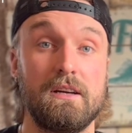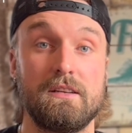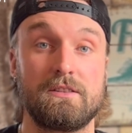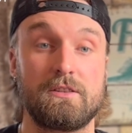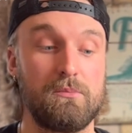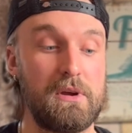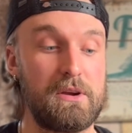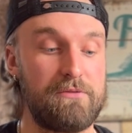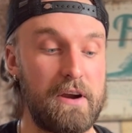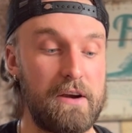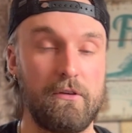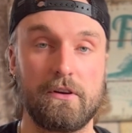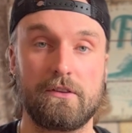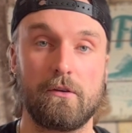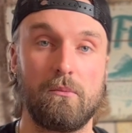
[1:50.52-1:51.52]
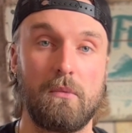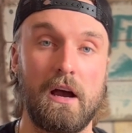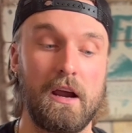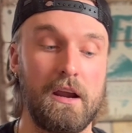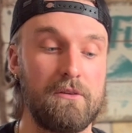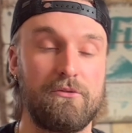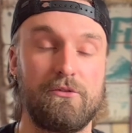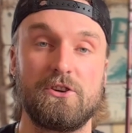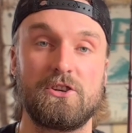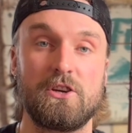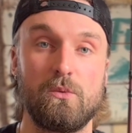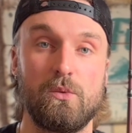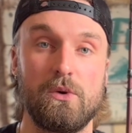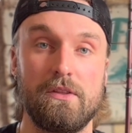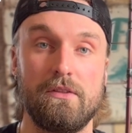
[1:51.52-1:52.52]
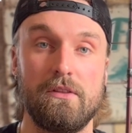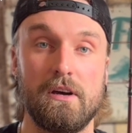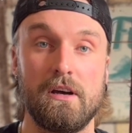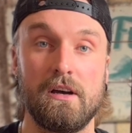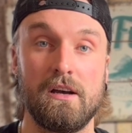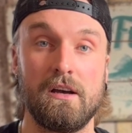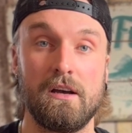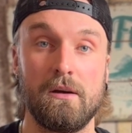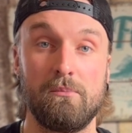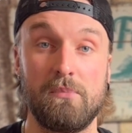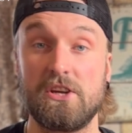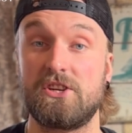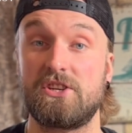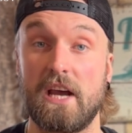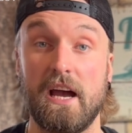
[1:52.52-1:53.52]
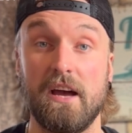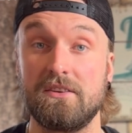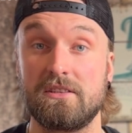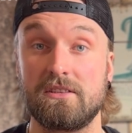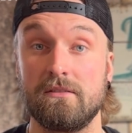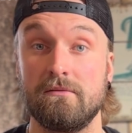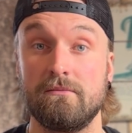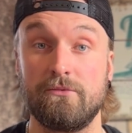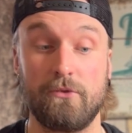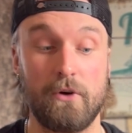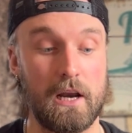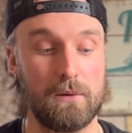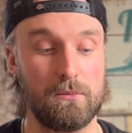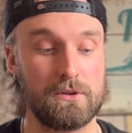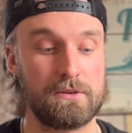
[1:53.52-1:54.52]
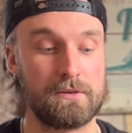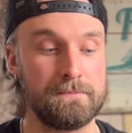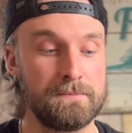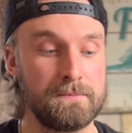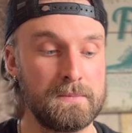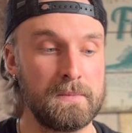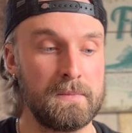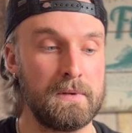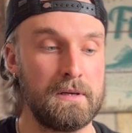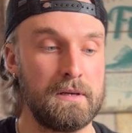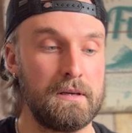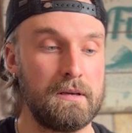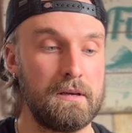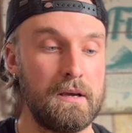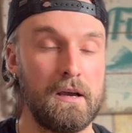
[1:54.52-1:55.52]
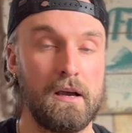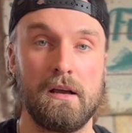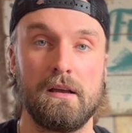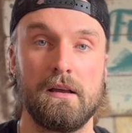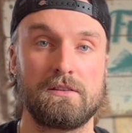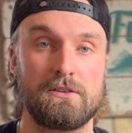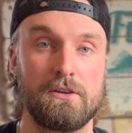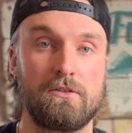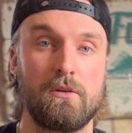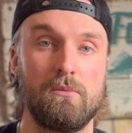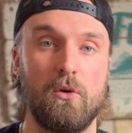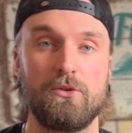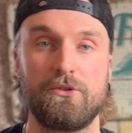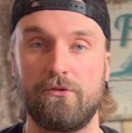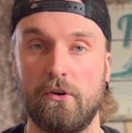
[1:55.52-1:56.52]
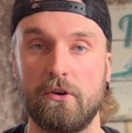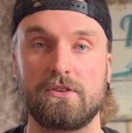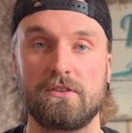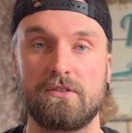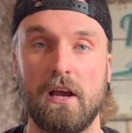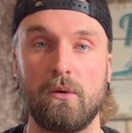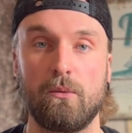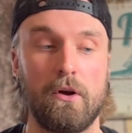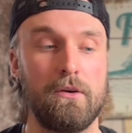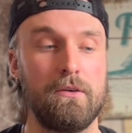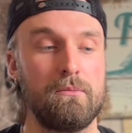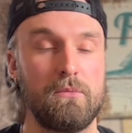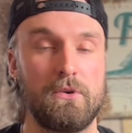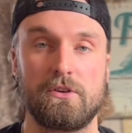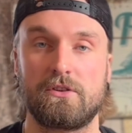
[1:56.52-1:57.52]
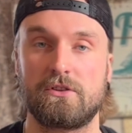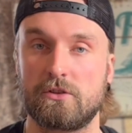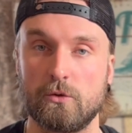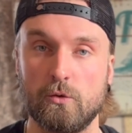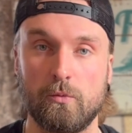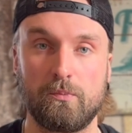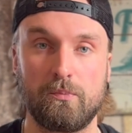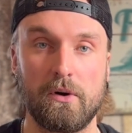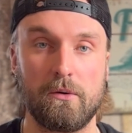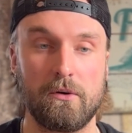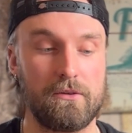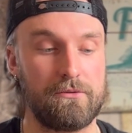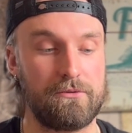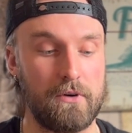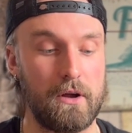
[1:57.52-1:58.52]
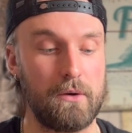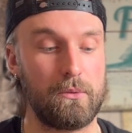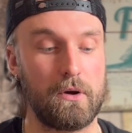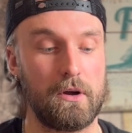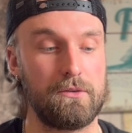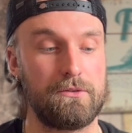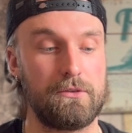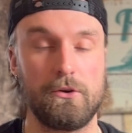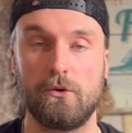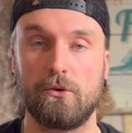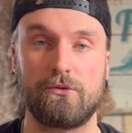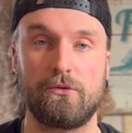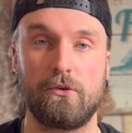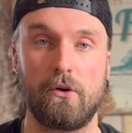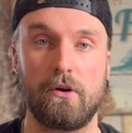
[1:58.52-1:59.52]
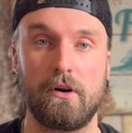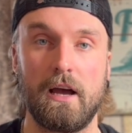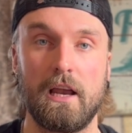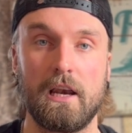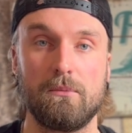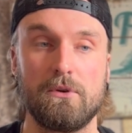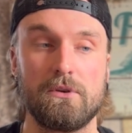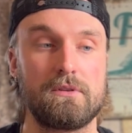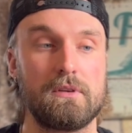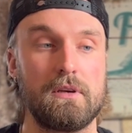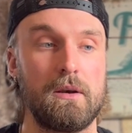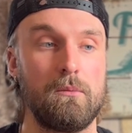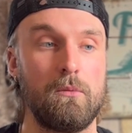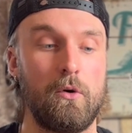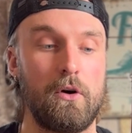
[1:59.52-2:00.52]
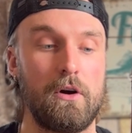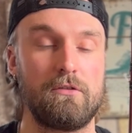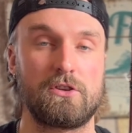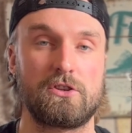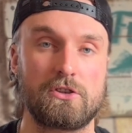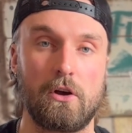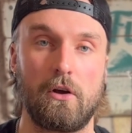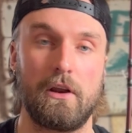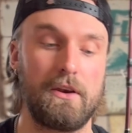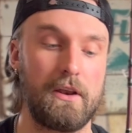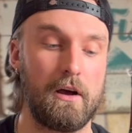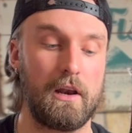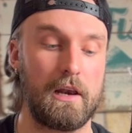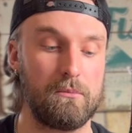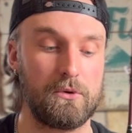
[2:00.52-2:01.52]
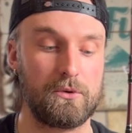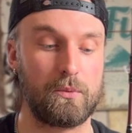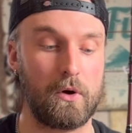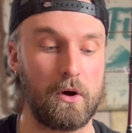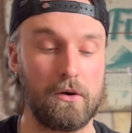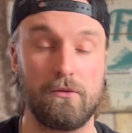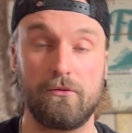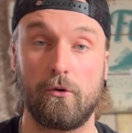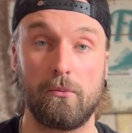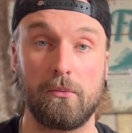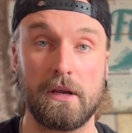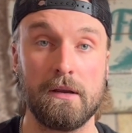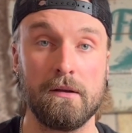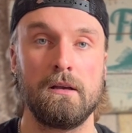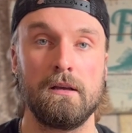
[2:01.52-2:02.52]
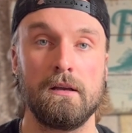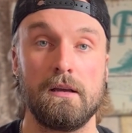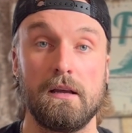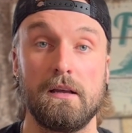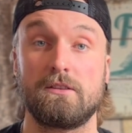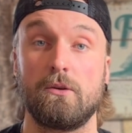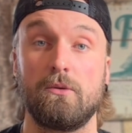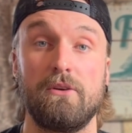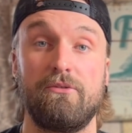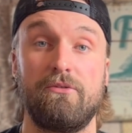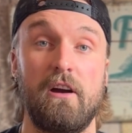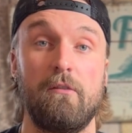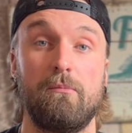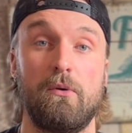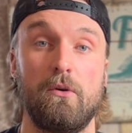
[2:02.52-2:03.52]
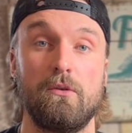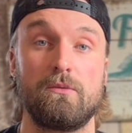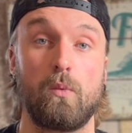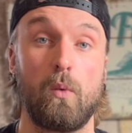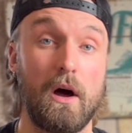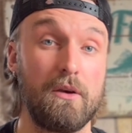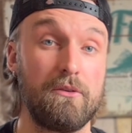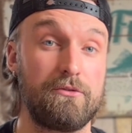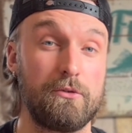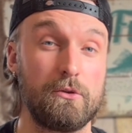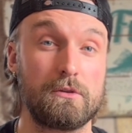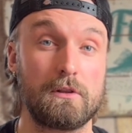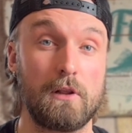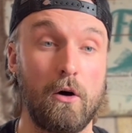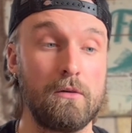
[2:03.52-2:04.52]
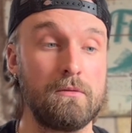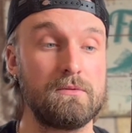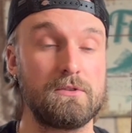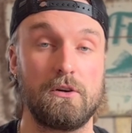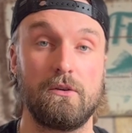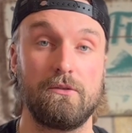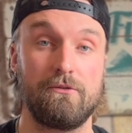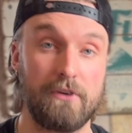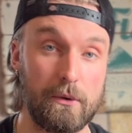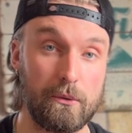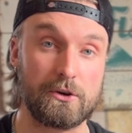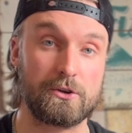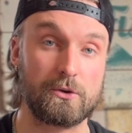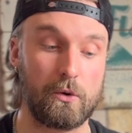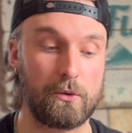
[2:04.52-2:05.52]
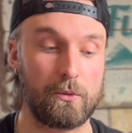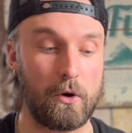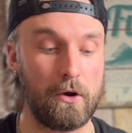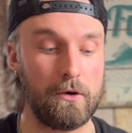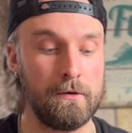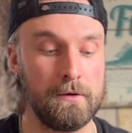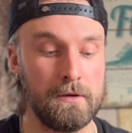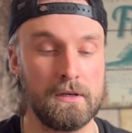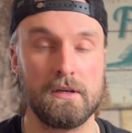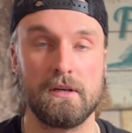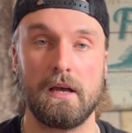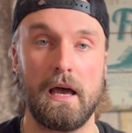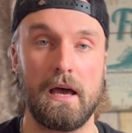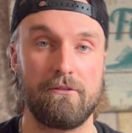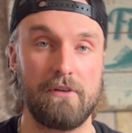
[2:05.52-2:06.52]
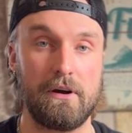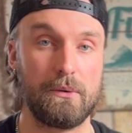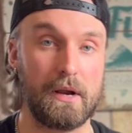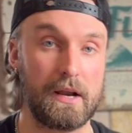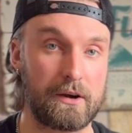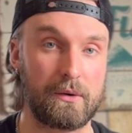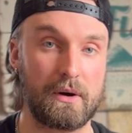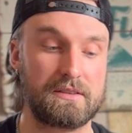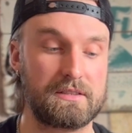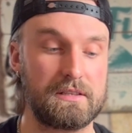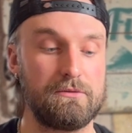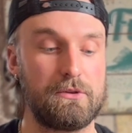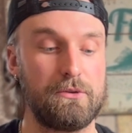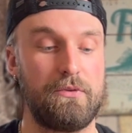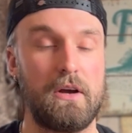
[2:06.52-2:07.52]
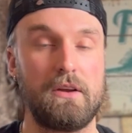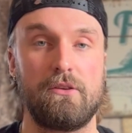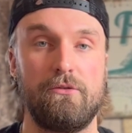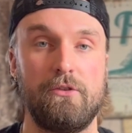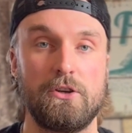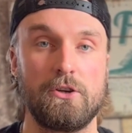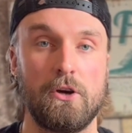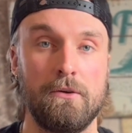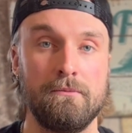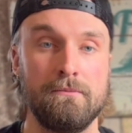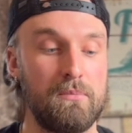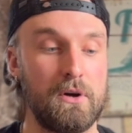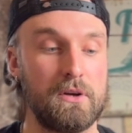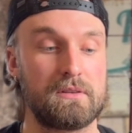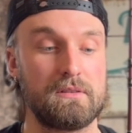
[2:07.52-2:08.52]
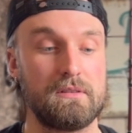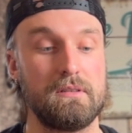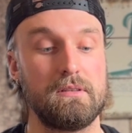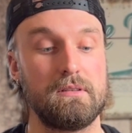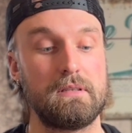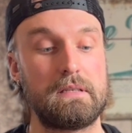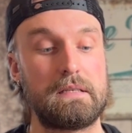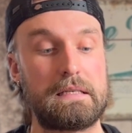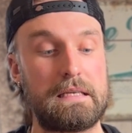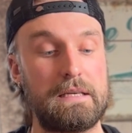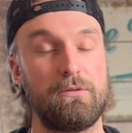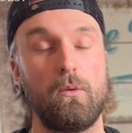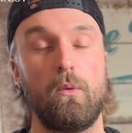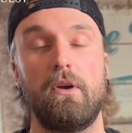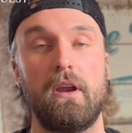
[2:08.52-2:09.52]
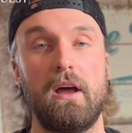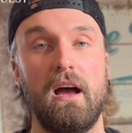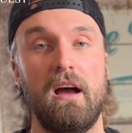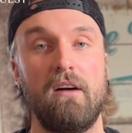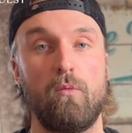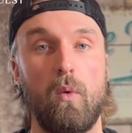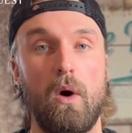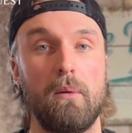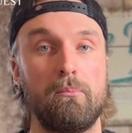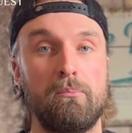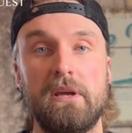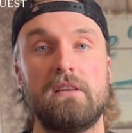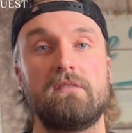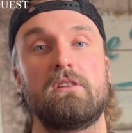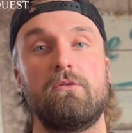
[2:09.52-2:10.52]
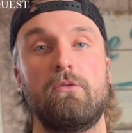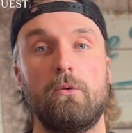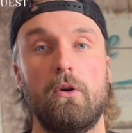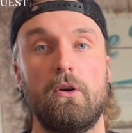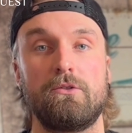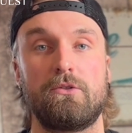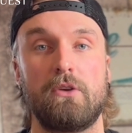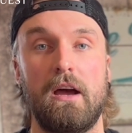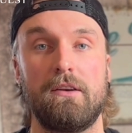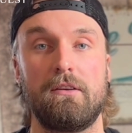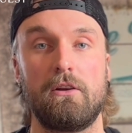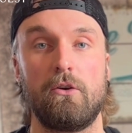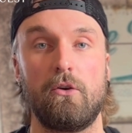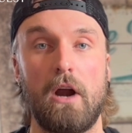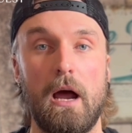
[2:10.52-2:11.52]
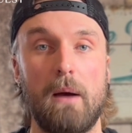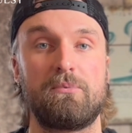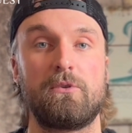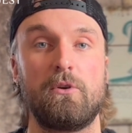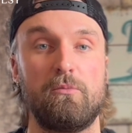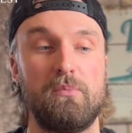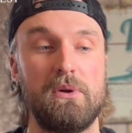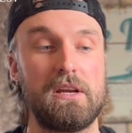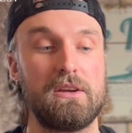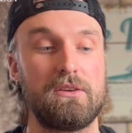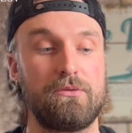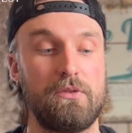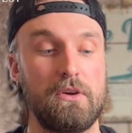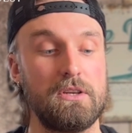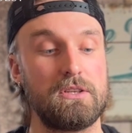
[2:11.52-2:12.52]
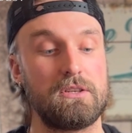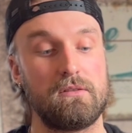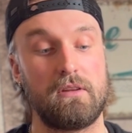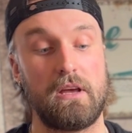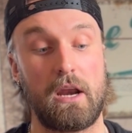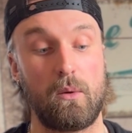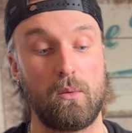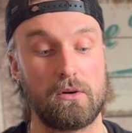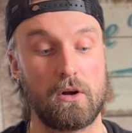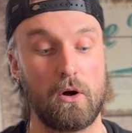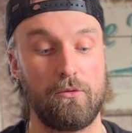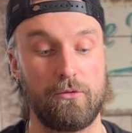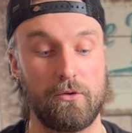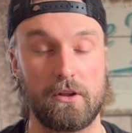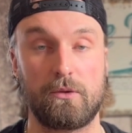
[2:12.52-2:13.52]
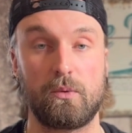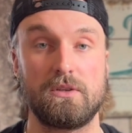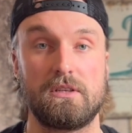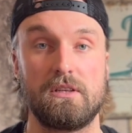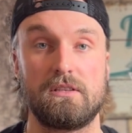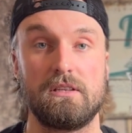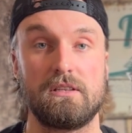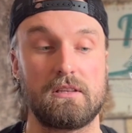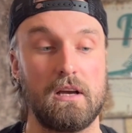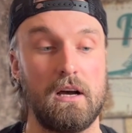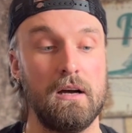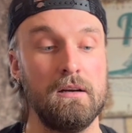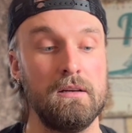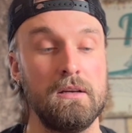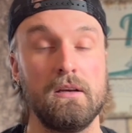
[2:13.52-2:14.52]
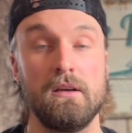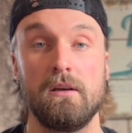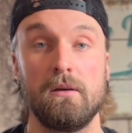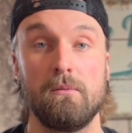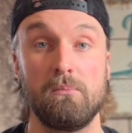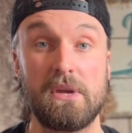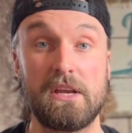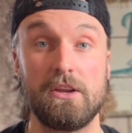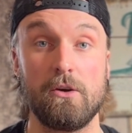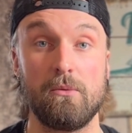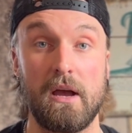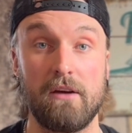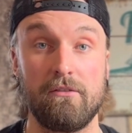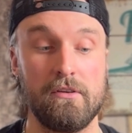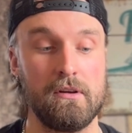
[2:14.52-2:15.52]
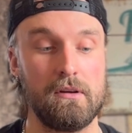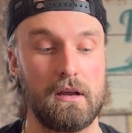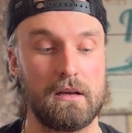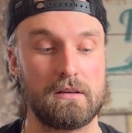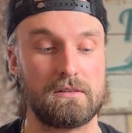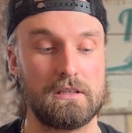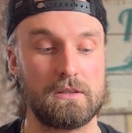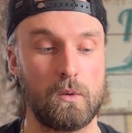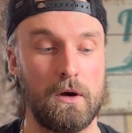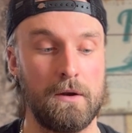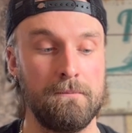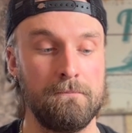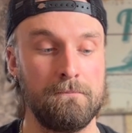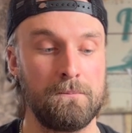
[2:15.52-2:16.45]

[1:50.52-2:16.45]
is a big favorite of mine, fishing with big shads for halibut. It's not the most versatile rod, but a super fun rod to use for halibut and more of a solid halibut rod for me. It's only 5.1 foot long, a very short rod and very aggressive to fight the fish on. But if you want to have one beast of a rod to handle your absolute biggest fish, then I would go for the Twisted Sister medium heavy as this one.